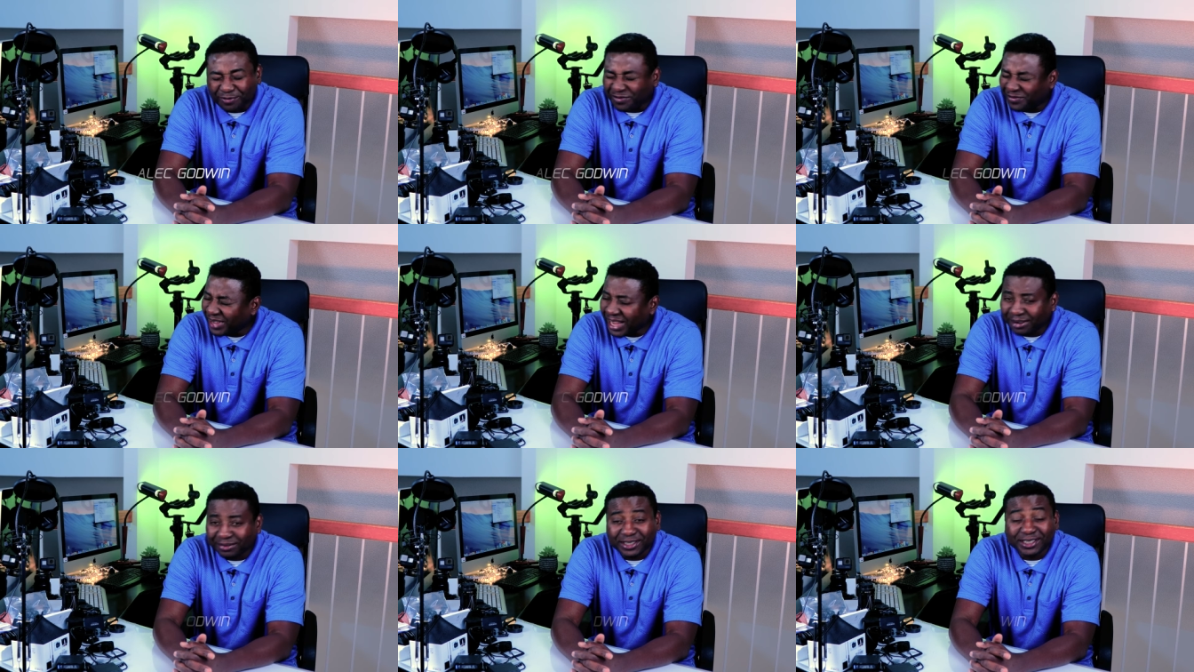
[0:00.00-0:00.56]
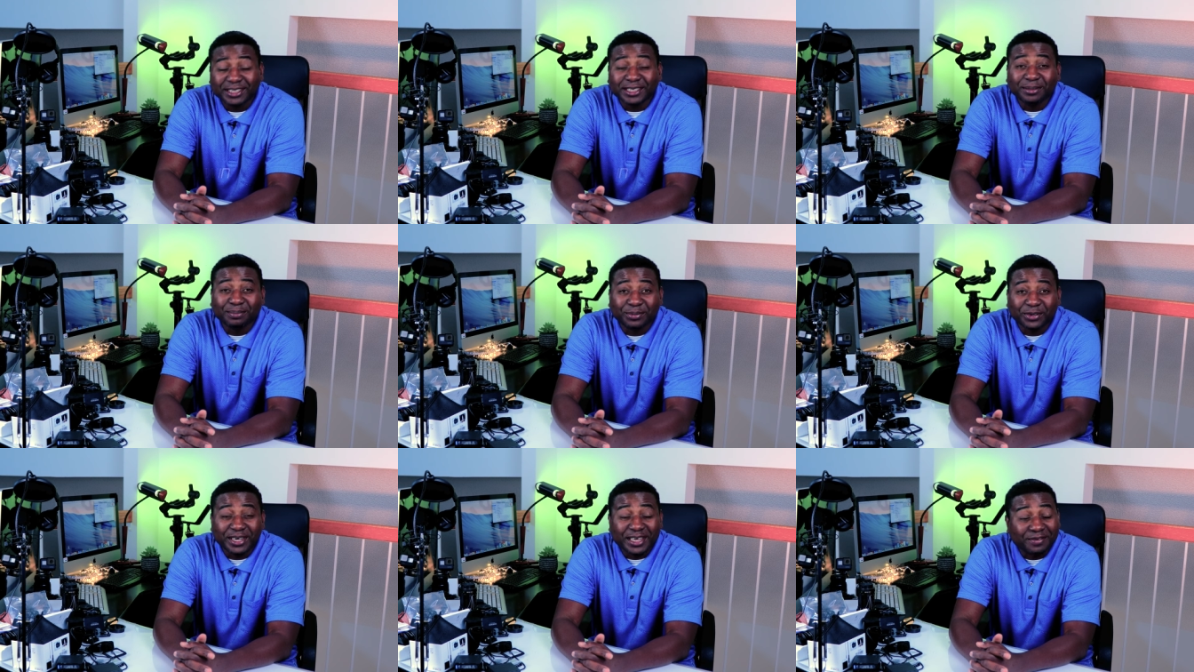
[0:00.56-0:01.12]
very
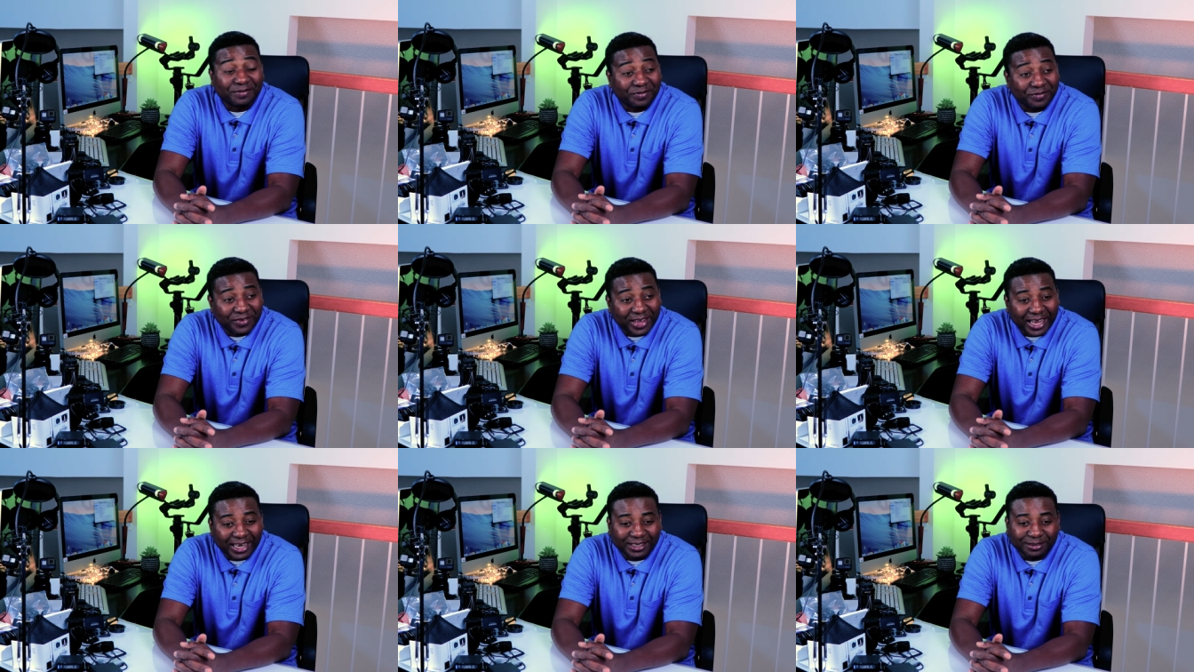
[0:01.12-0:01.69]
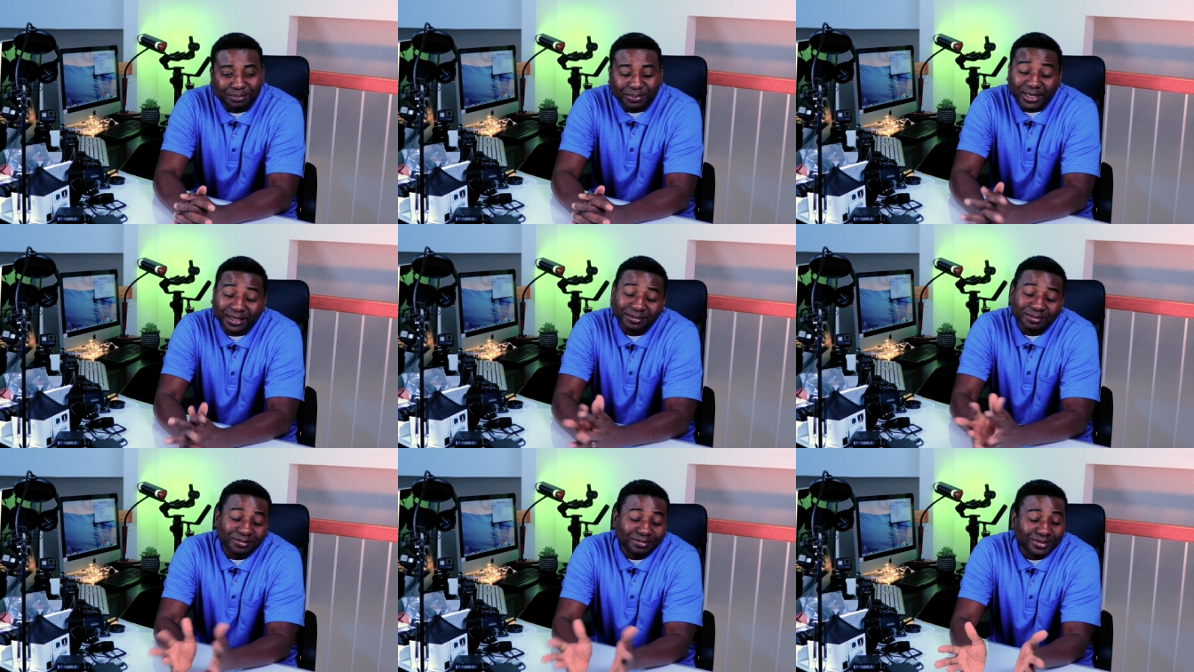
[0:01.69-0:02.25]
simple effect,
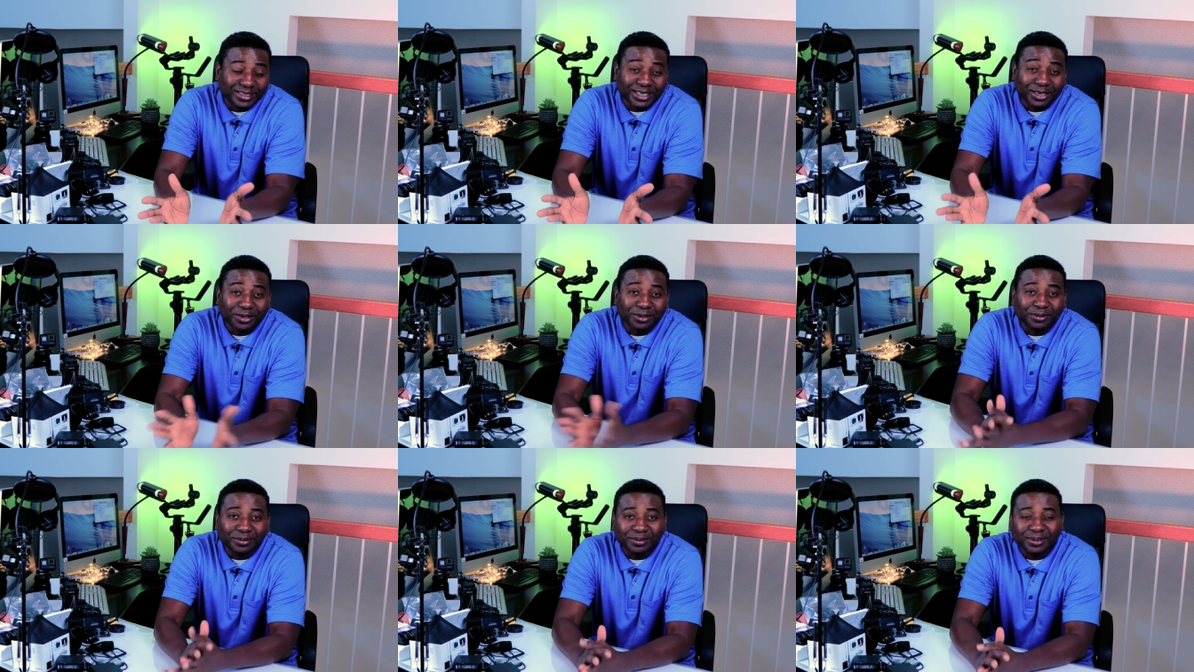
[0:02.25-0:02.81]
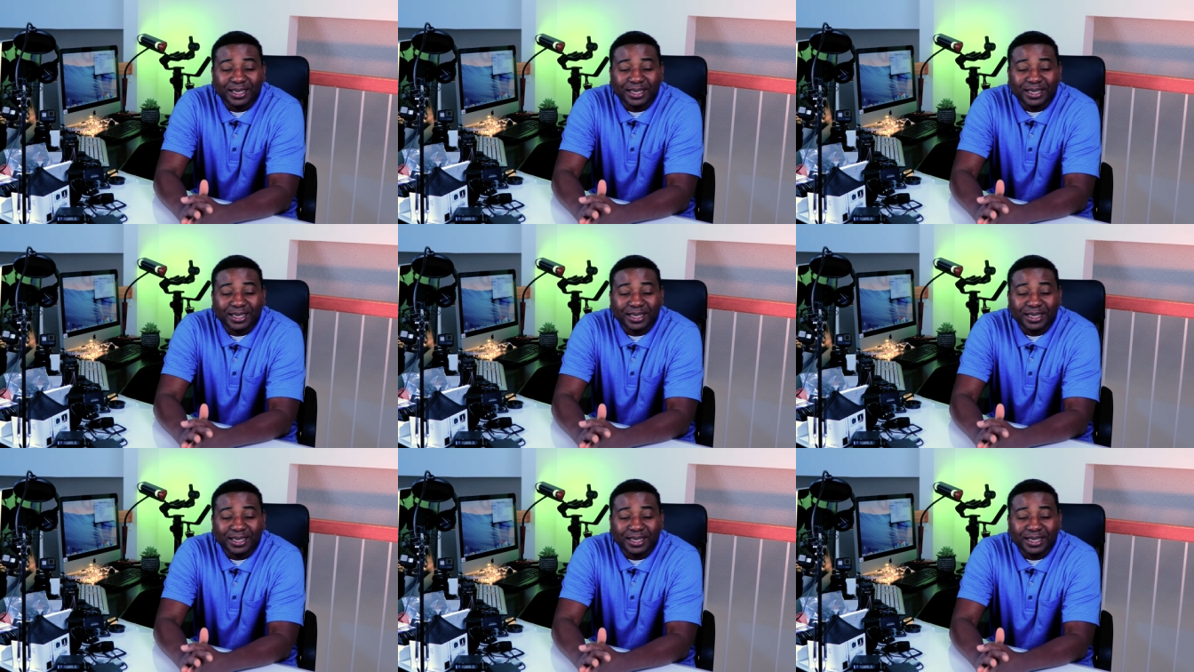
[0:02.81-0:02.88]
but you know,